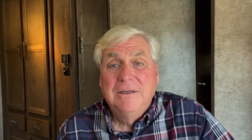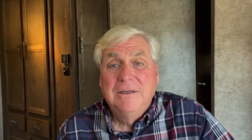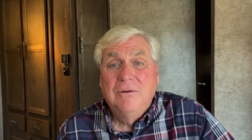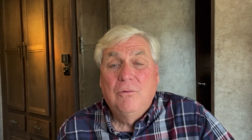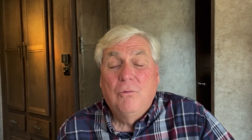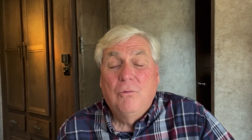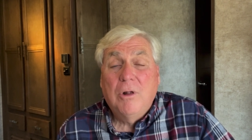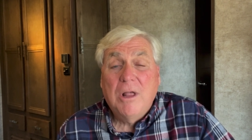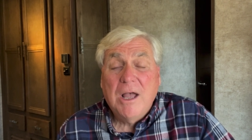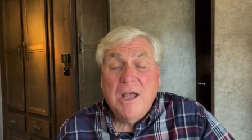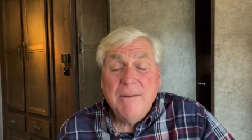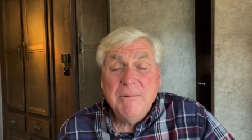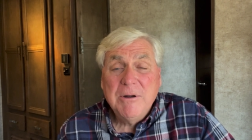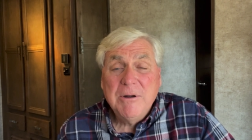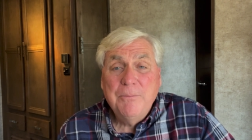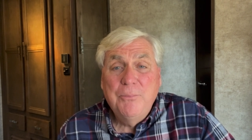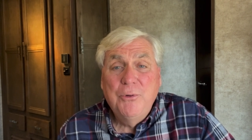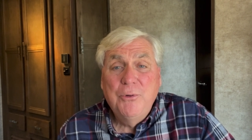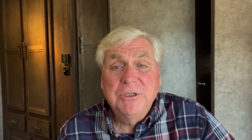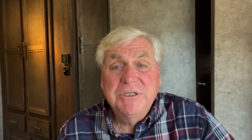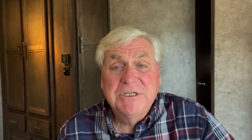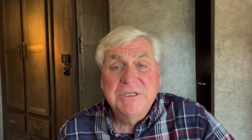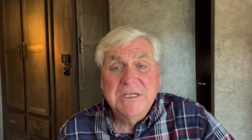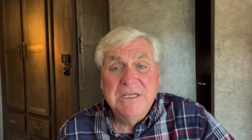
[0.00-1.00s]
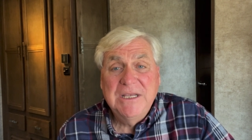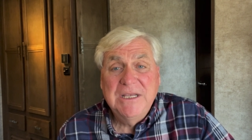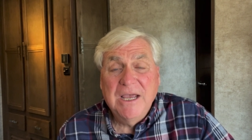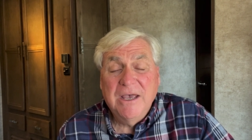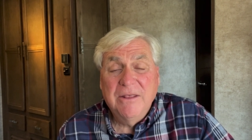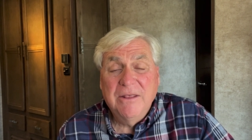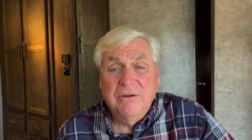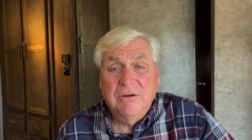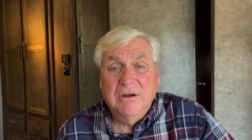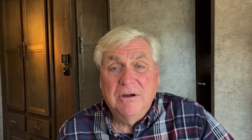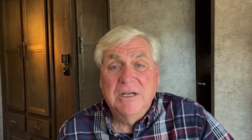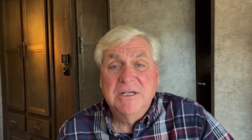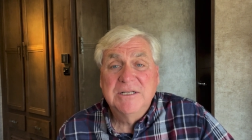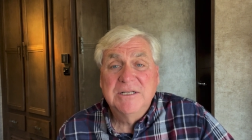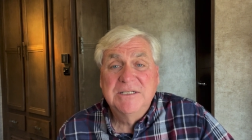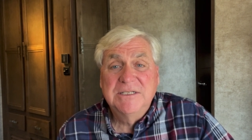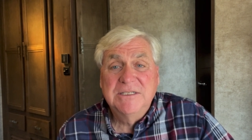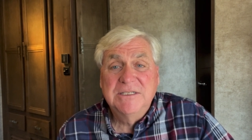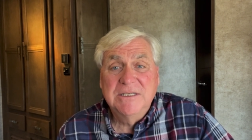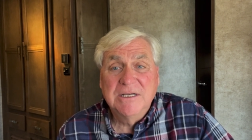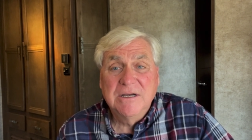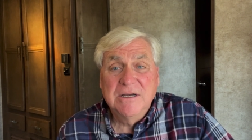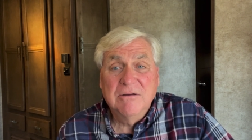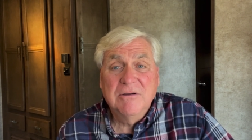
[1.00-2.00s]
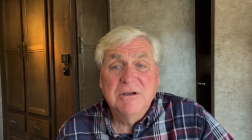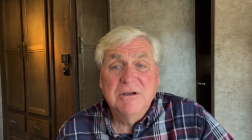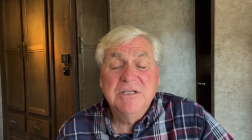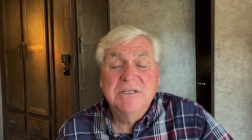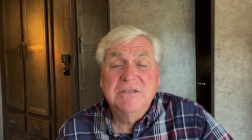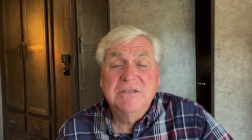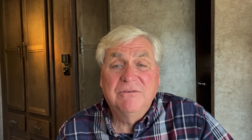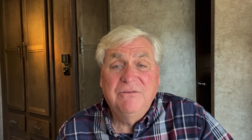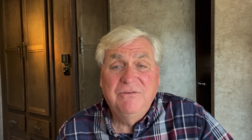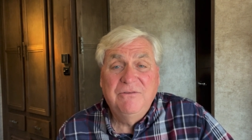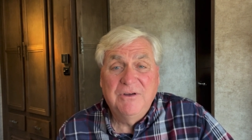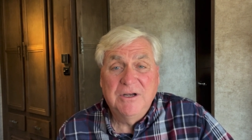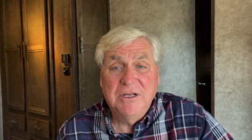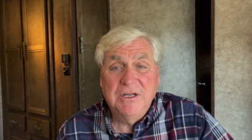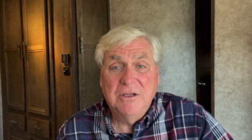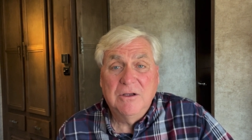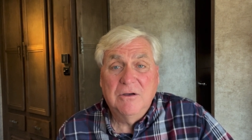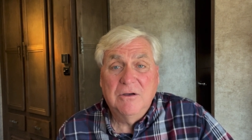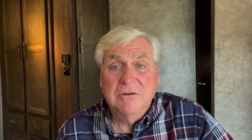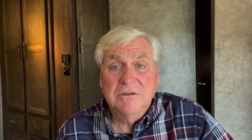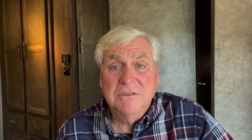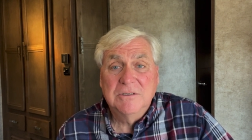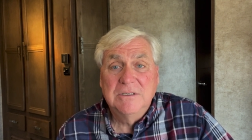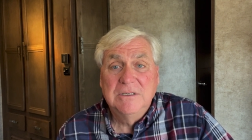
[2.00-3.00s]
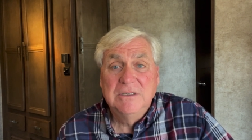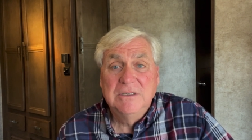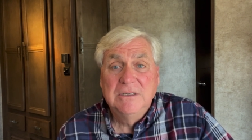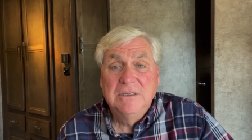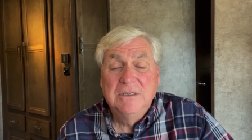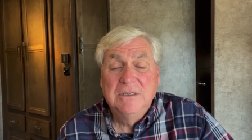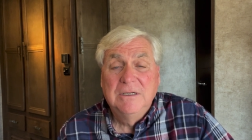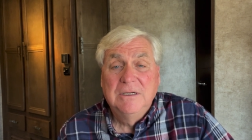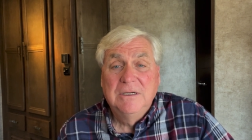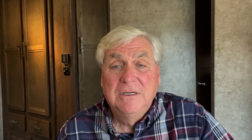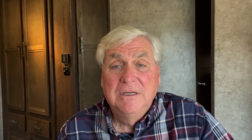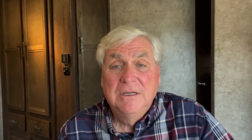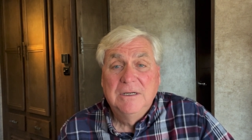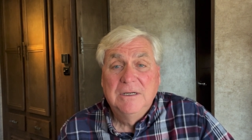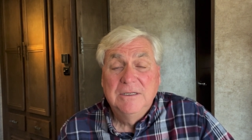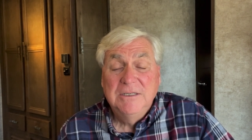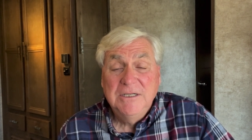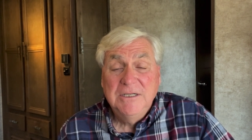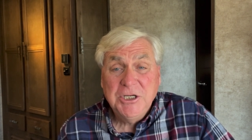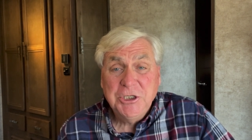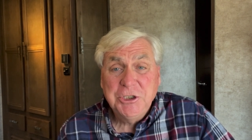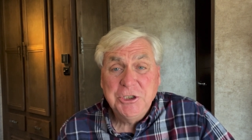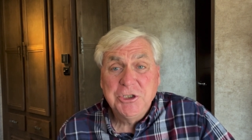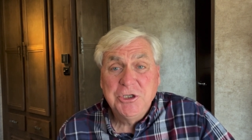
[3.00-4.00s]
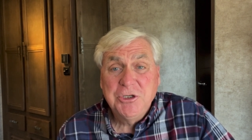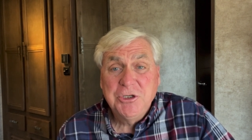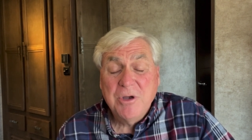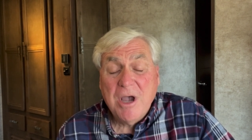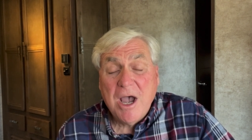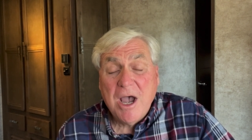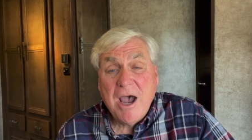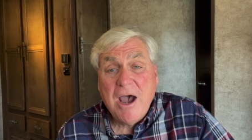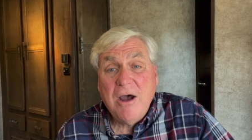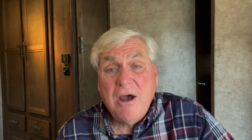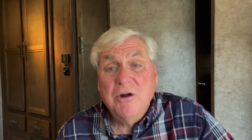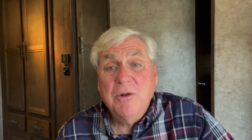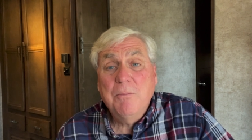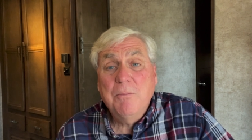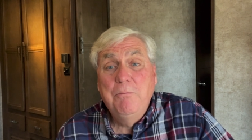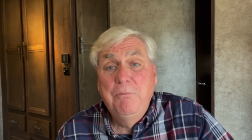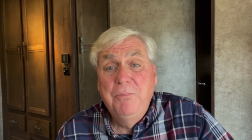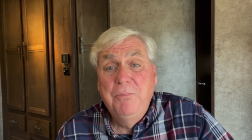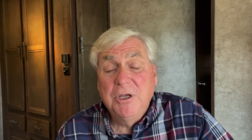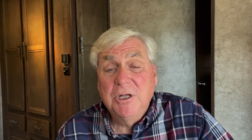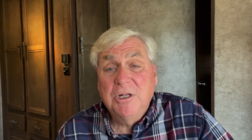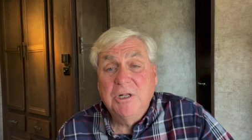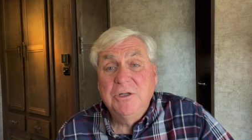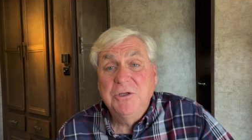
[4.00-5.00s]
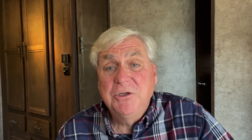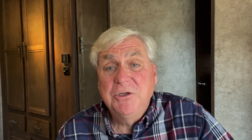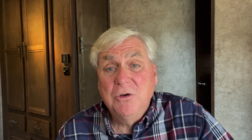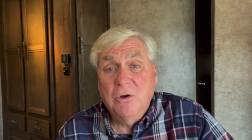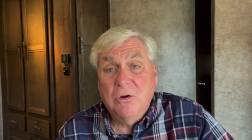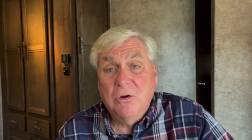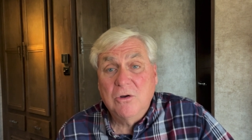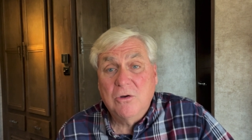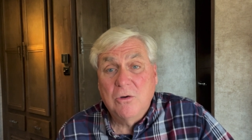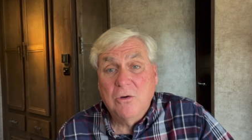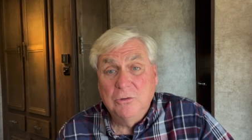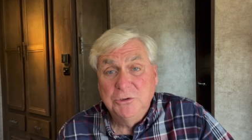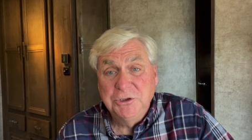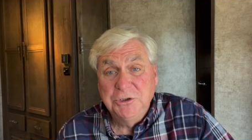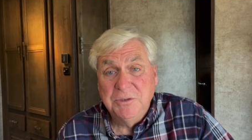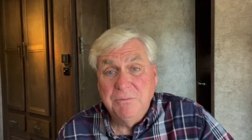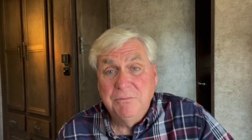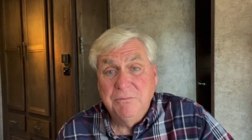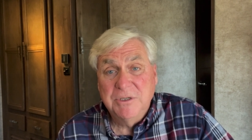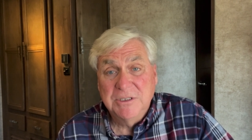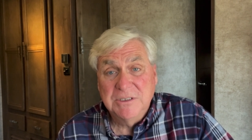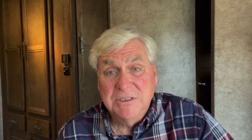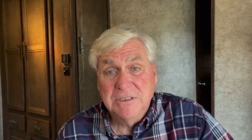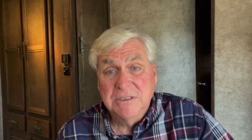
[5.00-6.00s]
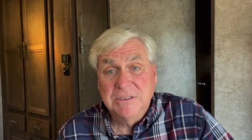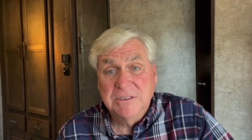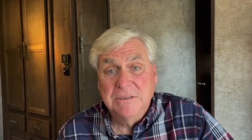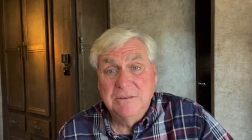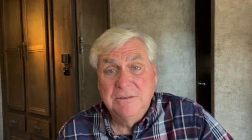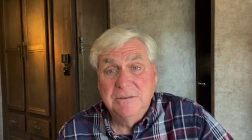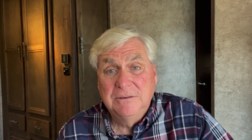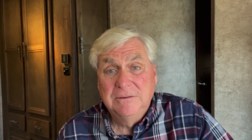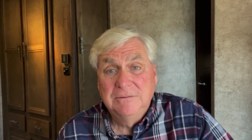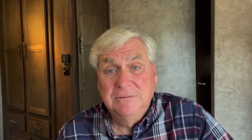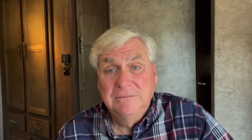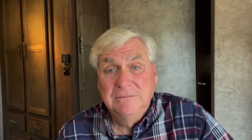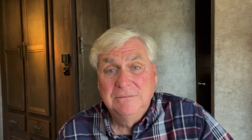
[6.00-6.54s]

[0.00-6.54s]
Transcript: Well, I'm going to put together a series of videos teaching you how to build your coaching business.